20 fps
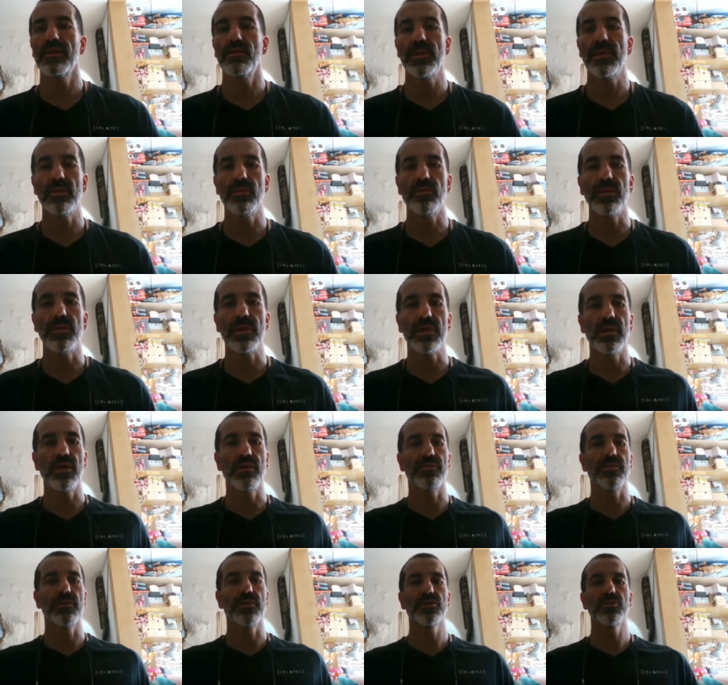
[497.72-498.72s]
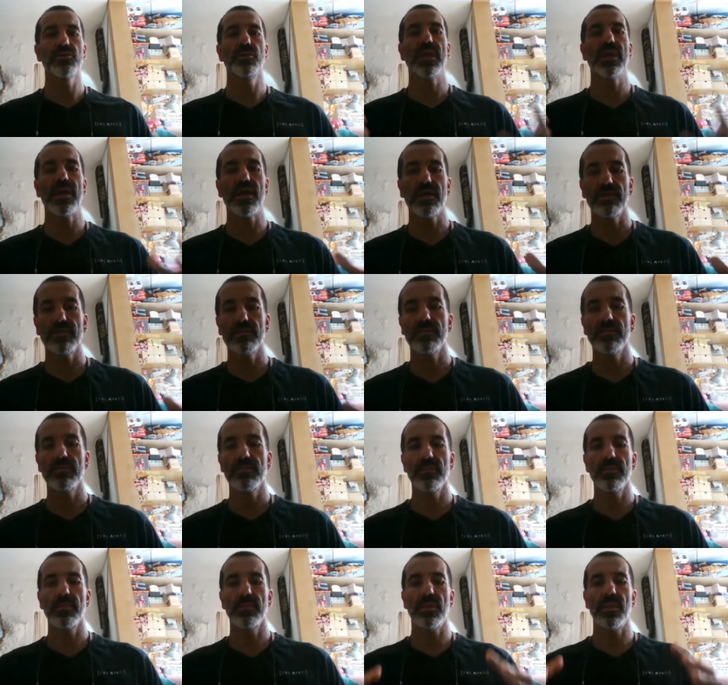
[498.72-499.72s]
we, we of course, we are
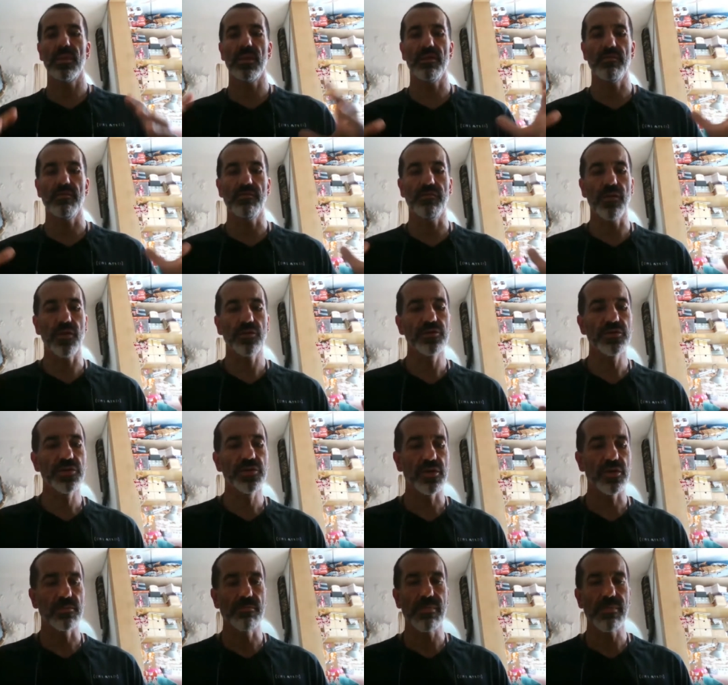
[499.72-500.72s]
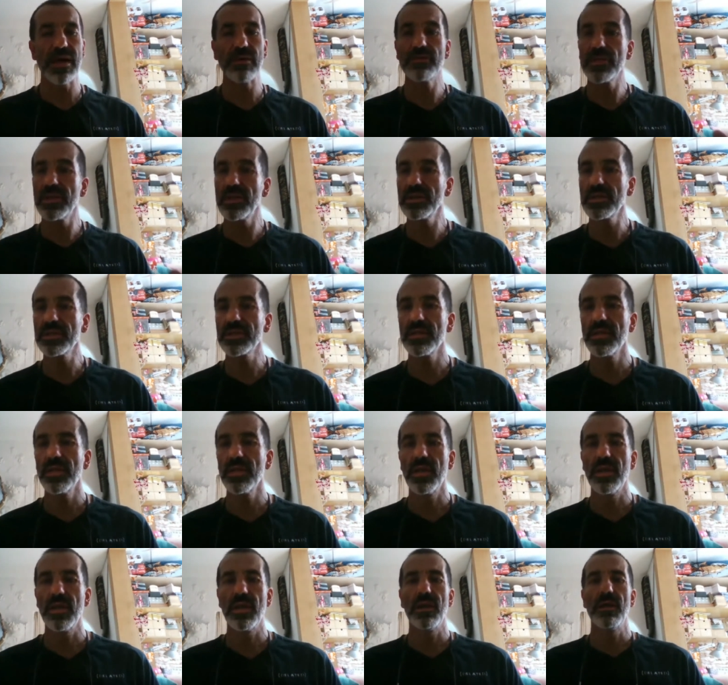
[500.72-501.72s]
focused on mountains,
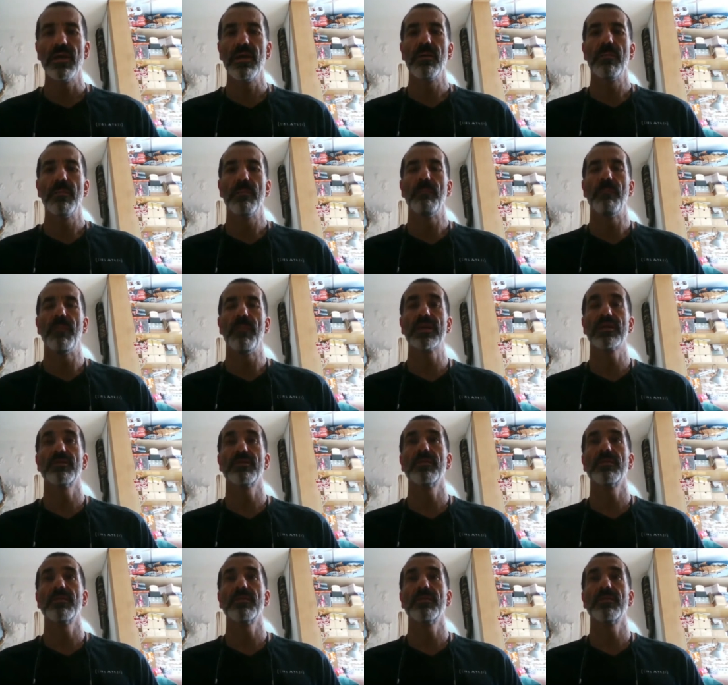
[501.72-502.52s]
but